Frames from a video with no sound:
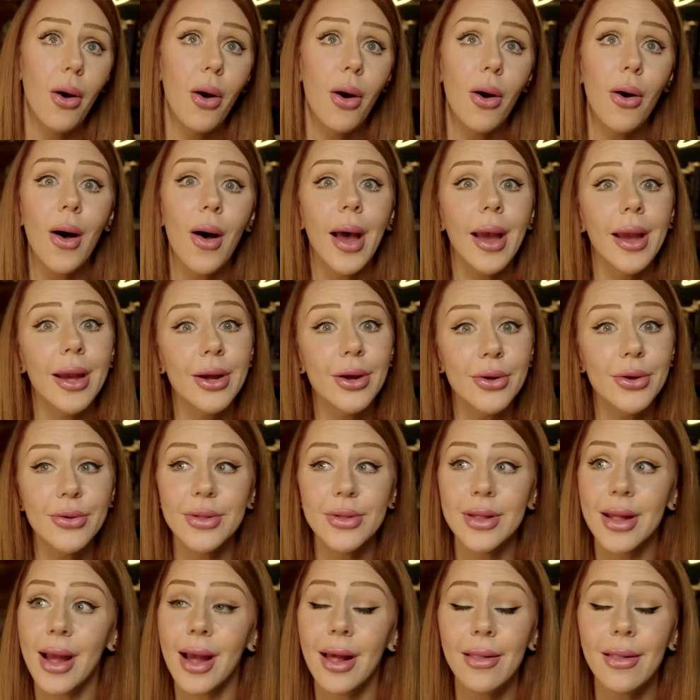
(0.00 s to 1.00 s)
Oh, I hear
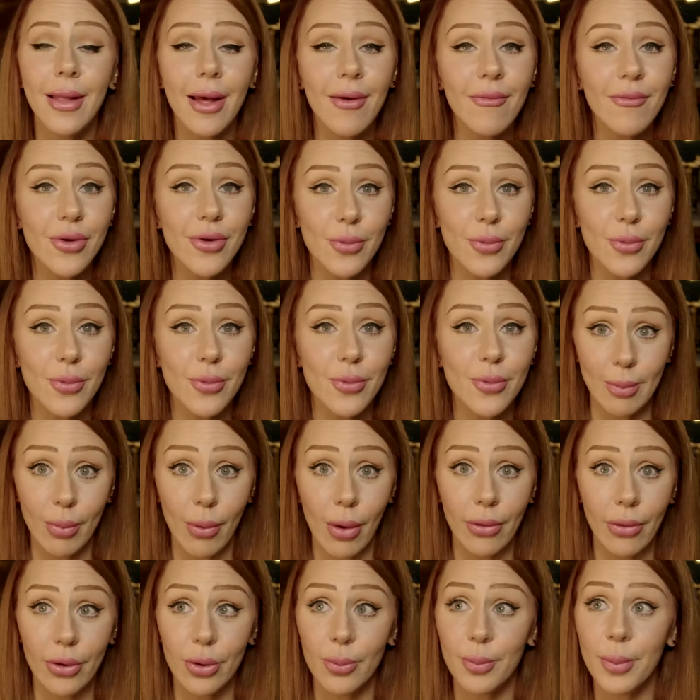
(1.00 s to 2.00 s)
you say I love you, big
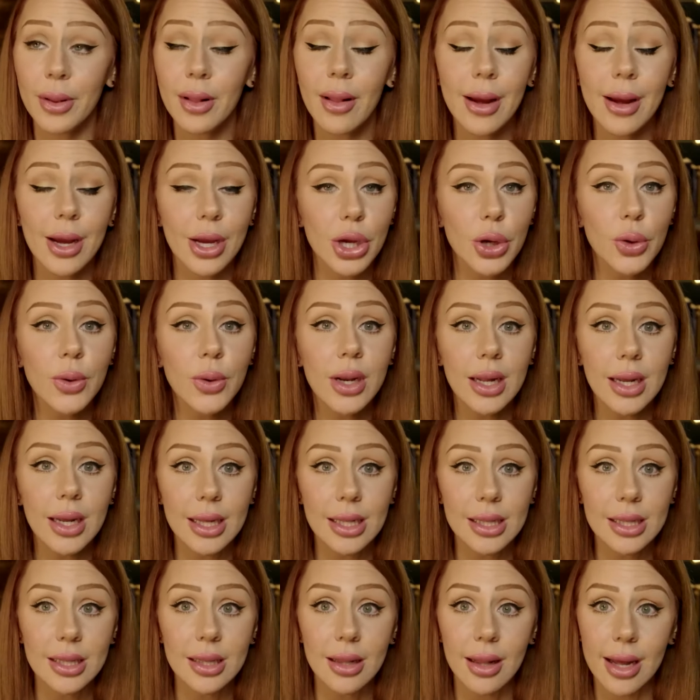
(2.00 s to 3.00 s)
brother, but like you
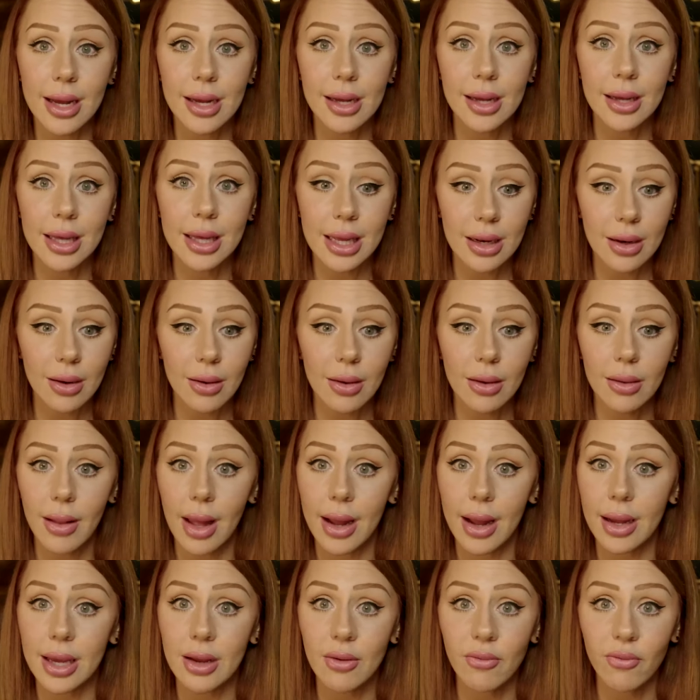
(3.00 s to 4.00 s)
didn't get to like get
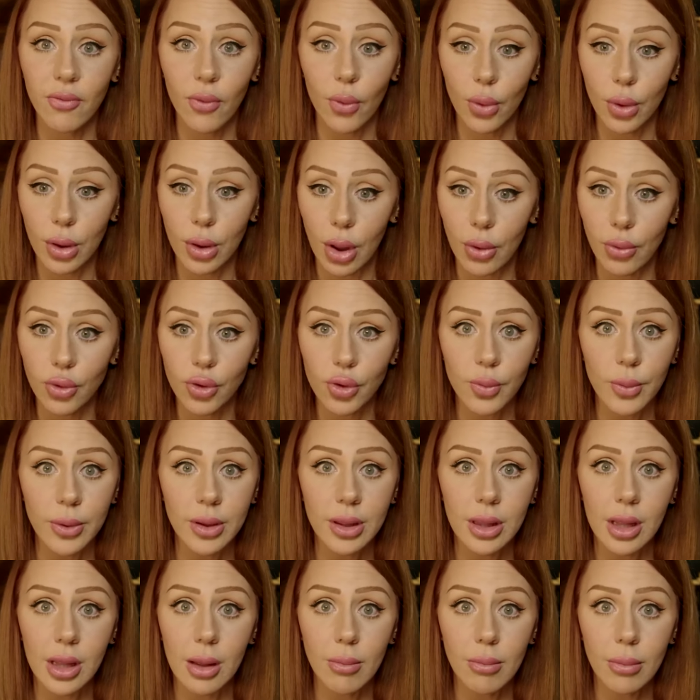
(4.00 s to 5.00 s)
full closure
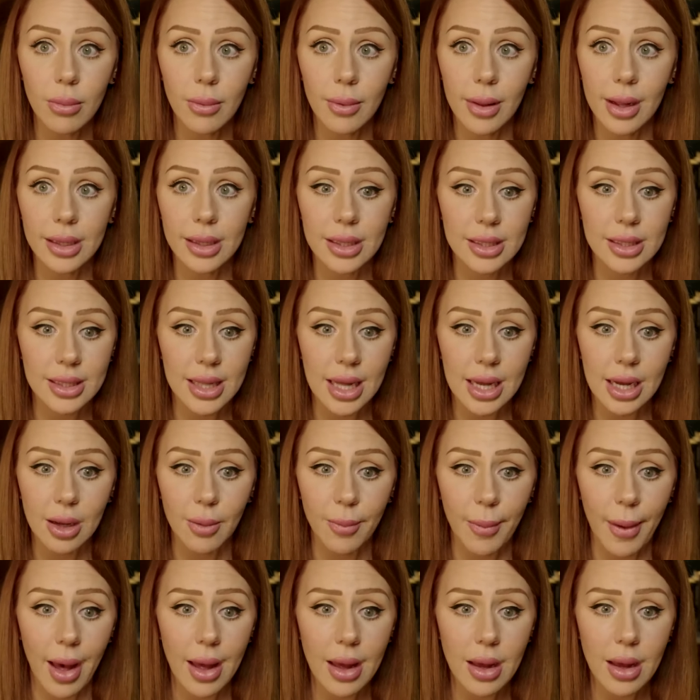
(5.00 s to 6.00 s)
with him, like to say
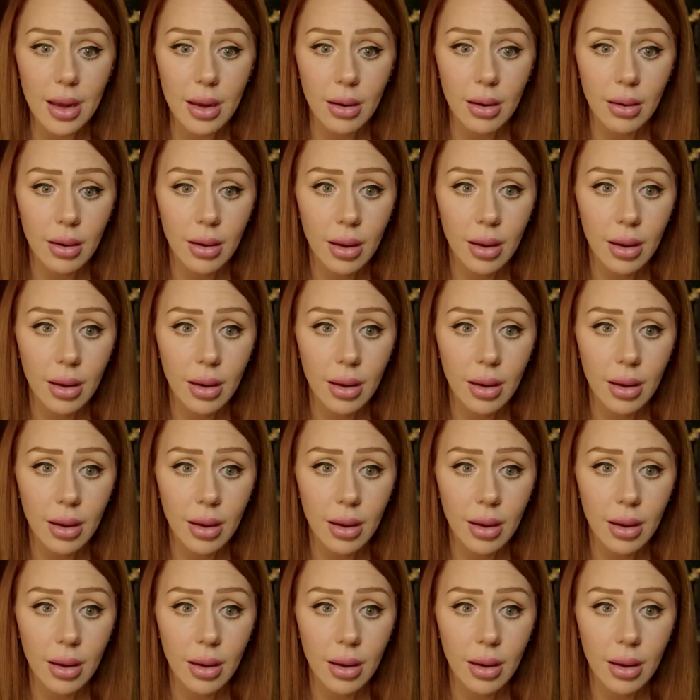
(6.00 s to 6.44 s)
goodbye?